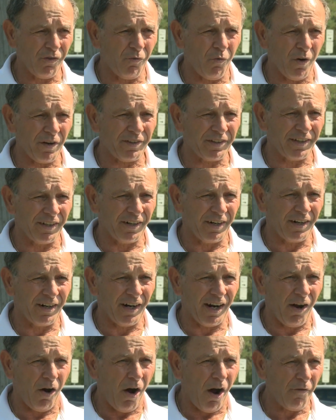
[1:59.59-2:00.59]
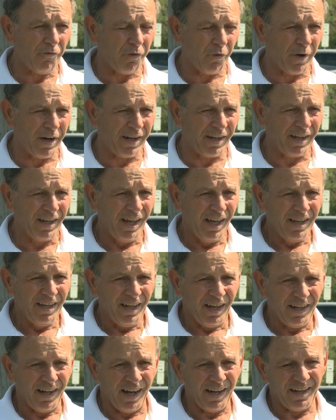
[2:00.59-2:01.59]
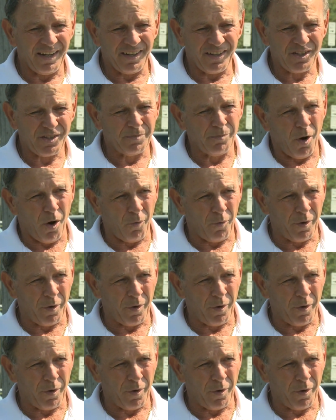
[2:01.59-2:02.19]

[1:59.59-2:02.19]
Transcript: of what they're offering are uh, small